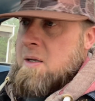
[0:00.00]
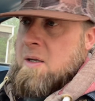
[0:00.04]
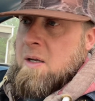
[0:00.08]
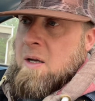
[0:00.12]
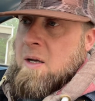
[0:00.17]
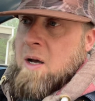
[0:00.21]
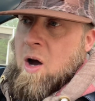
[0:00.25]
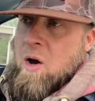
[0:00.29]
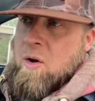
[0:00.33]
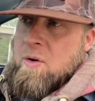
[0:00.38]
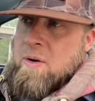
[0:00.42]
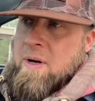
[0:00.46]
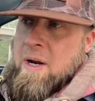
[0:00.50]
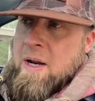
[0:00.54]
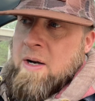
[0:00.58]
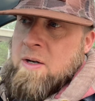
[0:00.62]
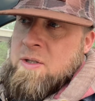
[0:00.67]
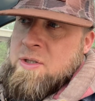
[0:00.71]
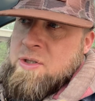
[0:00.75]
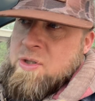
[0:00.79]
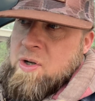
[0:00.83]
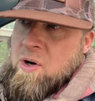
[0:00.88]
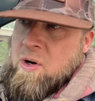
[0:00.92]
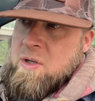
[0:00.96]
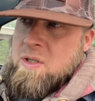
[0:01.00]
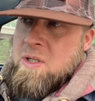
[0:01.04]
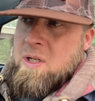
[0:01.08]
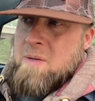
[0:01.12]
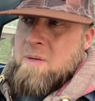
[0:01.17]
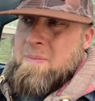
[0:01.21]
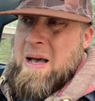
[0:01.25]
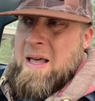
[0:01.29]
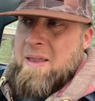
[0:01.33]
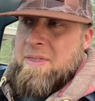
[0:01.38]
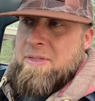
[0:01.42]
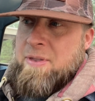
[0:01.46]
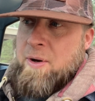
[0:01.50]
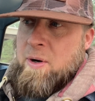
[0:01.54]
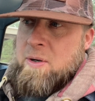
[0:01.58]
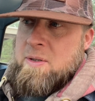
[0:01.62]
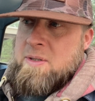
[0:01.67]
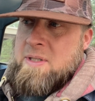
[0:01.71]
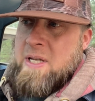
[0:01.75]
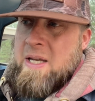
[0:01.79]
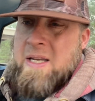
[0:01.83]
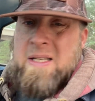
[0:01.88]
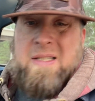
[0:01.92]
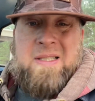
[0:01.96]
Alternator's charging about
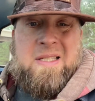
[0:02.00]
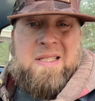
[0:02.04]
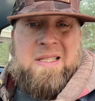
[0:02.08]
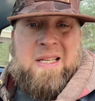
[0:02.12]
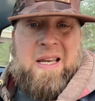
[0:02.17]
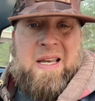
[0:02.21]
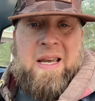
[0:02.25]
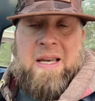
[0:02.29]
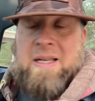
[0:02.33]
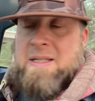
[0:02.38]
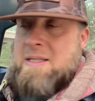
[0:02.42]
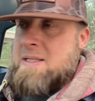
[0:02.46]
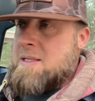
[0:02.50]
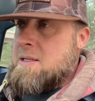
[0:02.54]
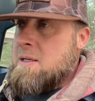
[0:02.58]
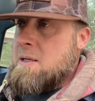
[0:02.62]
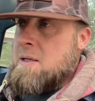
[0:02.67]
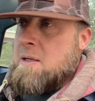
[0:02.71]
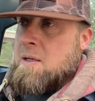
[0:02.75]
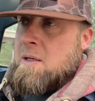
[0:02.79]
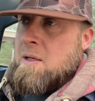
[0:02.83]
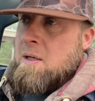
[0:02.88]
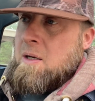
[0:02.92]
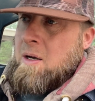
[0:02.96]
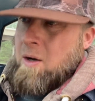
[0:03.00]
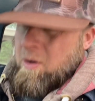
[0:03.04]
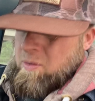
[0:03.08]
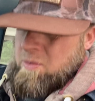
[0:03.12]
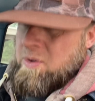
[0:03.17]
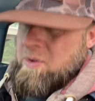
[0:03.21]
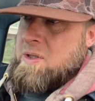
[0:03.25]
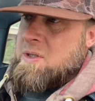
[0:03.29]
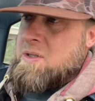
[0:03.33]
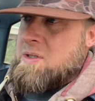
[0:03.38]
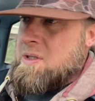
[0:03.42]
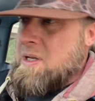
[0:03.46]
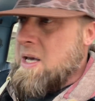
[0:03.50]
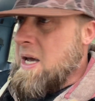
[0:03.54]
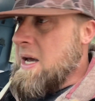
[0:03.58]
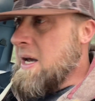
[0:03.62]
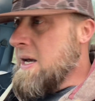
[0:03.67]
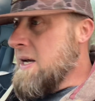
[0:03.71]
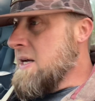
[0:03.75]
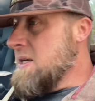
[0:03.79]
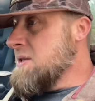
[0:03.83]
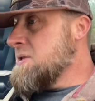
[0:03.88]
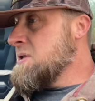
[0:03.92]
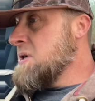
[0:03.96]
13.6 on the
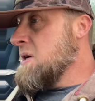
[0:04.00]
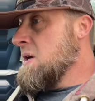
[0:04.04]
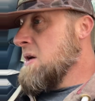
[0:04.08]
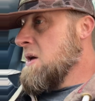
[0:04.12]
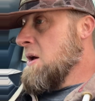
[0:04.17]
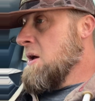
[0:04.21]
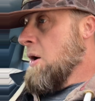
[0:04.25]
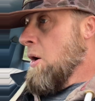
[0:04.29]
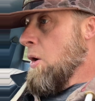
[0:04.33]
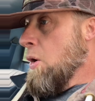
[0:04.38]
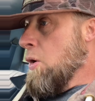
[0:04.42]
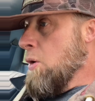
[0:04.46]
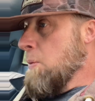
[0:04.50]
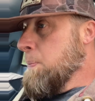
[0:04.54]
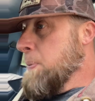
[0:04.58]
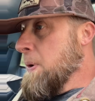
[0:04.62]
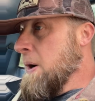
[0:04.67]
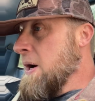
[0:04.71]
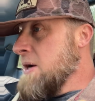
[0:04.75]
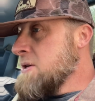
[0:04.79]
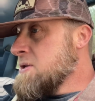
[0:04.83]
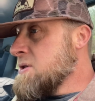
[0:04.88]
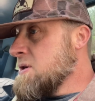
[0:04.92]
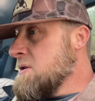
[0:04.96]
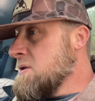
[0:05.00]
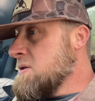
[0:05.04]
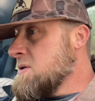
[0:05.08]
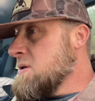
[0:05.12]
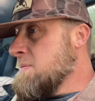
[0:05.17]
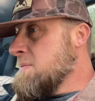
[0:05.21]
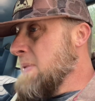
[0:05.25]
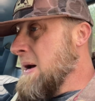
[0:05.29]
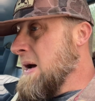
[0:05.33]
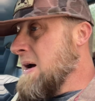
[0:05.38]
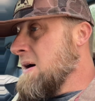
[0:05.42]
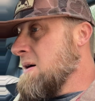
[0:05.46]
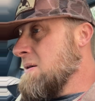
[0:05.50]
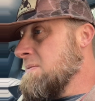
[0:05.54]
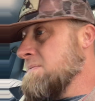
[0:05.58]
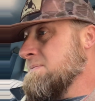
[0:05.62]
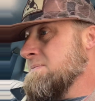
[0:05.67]
gauge. Oil pressure is about